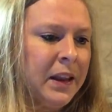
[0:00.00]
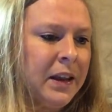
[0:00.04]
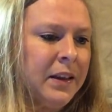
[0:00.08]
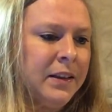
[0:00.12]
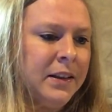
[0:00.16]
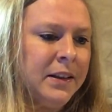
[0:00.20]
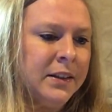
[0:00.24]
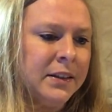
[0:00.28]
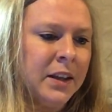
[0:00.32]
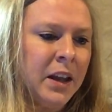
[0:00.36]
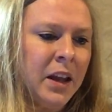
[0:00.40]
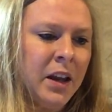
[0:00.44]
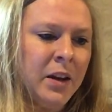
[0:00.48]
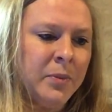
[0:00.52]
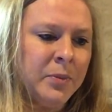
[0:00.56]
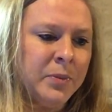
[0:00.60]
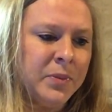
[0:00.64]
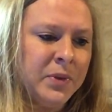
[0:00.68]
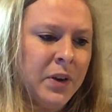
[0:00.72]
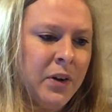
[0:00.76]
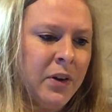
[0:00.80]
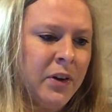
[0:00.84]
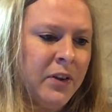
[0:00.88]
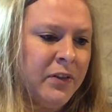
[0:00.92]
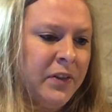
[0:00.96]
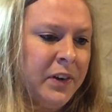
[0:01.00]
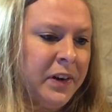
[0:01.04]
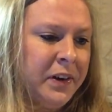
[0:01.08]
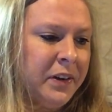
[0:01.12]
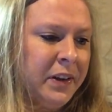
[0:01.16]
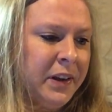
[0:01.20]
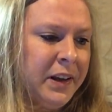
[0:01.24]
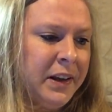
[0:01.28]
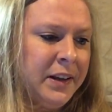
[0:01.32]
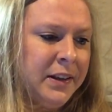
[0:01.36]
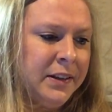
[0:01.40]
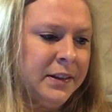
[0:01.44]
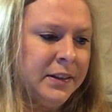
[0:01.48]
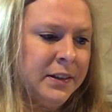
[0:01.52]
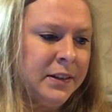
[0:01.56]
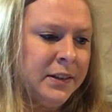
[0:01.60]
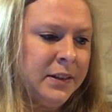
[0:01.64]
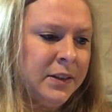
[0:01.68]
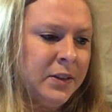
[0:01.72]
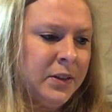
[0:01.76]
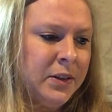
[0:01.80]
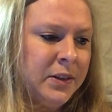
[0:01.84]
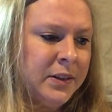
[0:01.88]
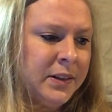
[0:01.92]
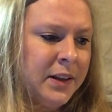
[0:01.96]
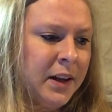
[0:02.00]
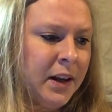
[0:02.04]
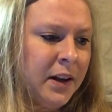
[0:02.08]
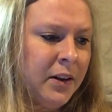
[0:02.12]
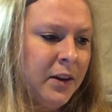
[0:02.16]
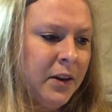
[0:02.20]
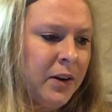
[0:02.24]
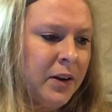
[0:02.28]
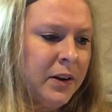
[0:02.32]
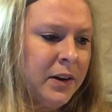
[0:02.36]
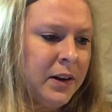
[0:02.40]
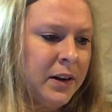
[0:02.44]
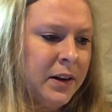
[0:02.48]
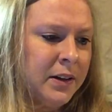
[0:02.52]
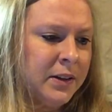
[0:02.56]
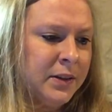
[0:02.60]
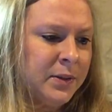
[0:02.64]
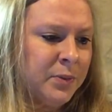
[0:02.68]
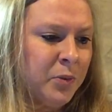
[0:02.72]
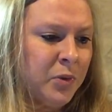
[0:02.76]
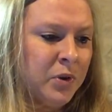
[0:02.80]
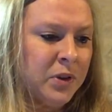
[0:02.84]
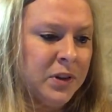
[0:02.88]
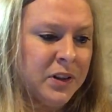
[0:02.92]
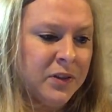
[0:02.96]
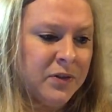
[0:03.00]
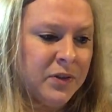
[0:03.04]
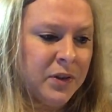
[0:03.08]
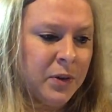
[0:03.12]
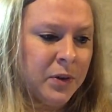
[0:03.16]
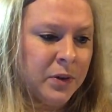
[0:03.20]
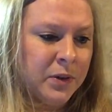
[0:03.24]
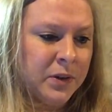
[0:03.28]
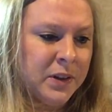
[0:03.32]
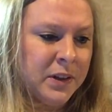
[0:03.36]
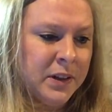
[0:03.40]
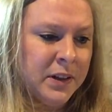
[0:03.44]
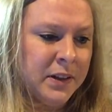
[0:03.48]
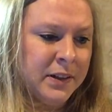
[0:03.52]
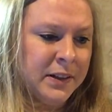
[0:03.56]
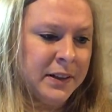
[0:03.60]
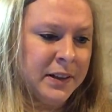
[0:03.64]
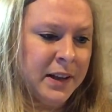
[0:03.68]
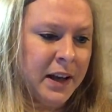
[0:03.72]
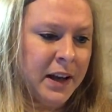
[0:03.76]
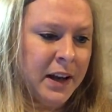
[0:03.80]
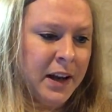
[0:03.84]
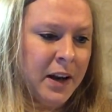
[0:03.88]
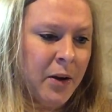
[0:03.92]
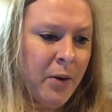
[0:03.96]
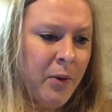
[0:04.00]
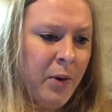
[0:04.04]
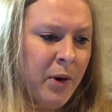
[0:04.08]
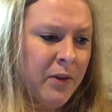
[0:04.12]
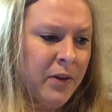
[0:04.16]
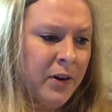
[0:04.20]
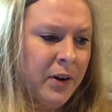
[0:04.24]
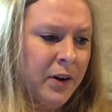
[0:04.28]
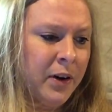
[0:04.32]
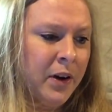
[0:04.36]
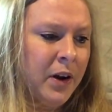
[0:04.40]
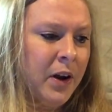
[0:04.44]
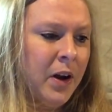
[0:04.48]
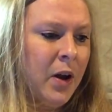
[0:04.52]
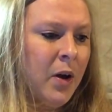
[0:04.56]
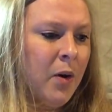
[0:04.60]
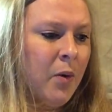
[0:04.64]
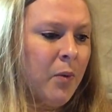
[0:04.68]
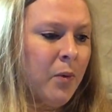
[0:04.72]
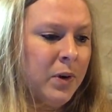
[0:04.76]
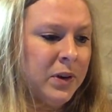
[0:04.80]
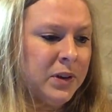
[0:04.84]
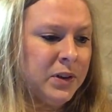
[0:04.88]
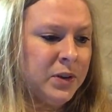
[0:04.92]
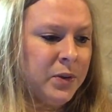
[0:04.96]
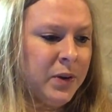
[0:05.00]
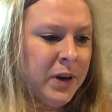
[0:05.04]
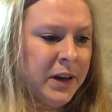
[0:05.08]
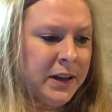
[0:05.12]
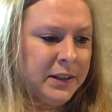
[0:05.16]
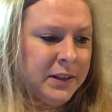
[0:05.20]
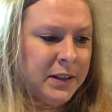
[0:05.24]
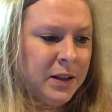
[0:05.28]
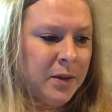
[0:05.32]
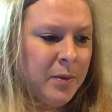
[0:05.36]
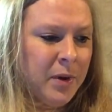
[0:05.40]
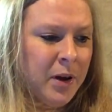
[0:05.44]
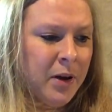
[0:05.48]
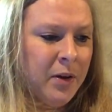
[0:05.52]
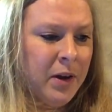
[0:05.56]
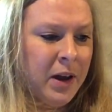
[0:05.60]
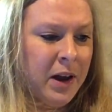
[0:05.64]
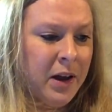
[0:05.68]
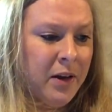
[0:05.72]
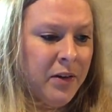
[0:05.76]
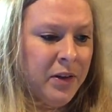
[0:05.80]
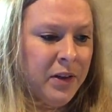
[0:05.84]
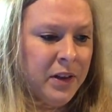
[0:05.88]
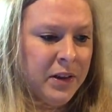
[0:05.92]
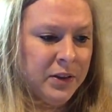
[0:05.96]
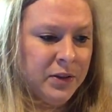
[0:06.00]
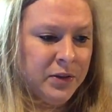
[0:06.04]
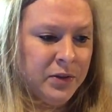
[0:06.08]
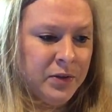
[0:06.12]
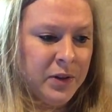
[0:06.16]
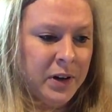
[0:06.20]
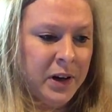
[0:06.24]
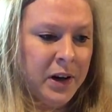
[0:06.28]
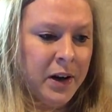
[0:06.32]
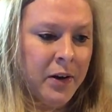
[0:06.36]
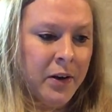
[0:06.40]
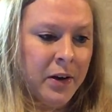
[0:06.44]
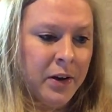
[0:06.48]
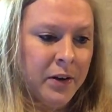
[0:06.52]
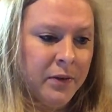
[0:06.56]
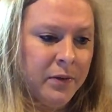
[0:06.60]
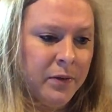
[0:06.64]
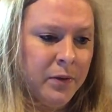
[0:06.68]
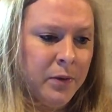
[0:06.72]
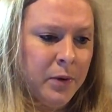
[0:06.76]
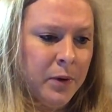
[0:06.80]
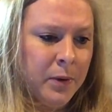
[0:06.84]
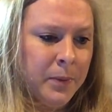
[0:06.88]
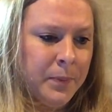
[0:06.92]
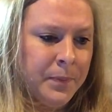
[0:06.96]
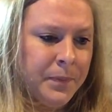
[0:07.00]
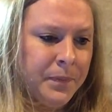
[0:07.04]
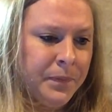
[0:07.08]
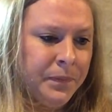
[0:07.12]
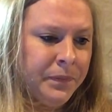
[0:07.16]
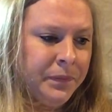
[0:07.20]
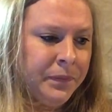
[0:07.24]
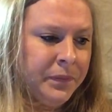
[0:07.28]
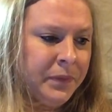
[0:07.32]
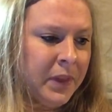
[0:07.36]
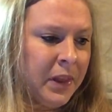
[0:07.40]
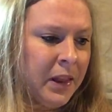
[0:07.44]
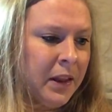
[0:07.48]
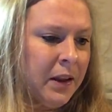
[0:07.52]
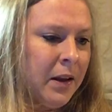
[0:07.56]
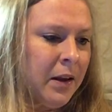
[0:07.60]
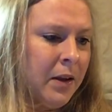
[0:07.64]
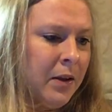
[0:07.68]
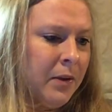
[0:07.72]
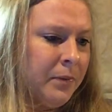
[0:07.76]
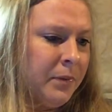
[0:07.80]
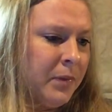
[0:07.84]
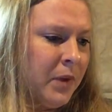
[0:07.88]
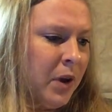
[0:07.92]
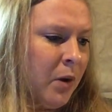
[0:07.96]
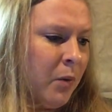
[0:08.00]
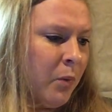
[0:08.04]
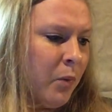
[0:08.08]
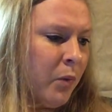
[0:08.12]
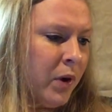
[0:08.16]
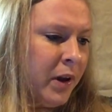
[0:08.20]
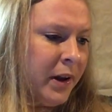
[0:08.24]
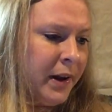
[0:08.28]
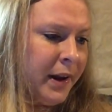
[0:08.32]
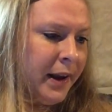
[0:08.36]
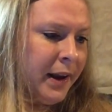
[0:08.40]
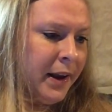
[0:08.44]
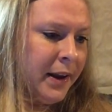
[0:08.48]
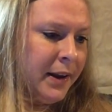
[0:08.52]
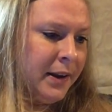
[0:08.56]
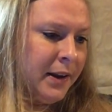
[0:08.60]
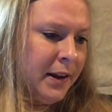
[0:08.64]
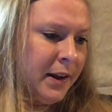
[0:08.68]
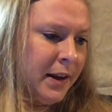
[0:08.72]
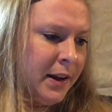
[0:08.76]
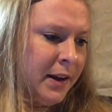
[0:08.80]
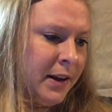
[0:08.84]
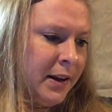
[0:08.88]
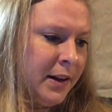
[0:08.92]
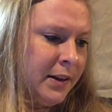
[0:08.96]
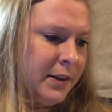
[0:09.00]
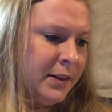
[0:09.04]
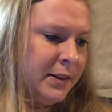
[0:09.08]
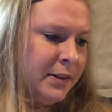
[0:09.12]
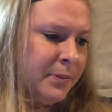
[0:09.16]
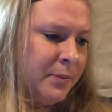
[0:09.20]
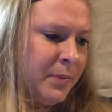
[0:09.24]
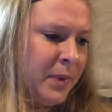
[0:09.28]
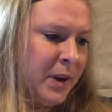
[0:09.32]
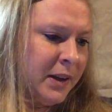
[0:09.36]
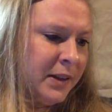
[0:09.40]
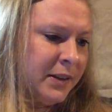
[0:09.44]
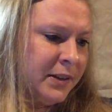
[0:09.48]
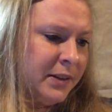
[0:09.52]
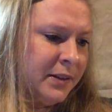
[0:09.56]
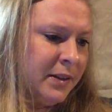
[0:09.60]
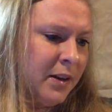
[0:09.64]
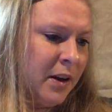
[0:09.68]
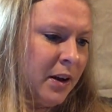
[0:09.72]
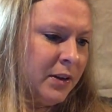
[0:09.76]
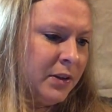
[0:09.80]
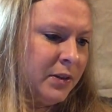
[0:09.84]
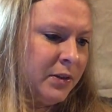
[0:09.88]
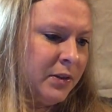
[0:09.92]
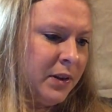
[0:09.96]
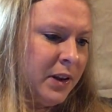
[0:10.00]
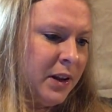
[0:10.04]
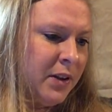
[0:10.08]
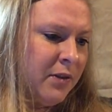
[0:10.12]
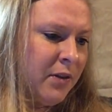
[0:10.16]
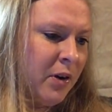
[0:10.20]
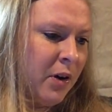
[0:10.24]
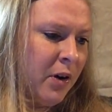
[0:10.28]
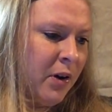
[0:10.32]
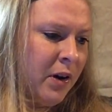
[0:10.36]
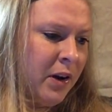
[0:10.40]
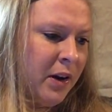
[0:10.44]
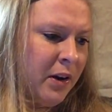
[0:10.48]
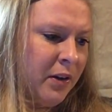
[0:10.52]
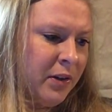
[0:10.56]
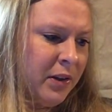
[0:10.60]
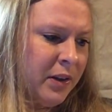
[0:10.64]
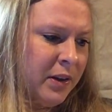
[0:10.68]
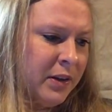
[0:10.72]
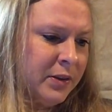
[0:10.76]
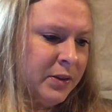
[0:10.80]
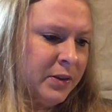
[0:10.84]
These items are fairly easy to decide on. It is more difficult to decide, however, what to ask about health history on a form. On one hand, it is best not to leave all health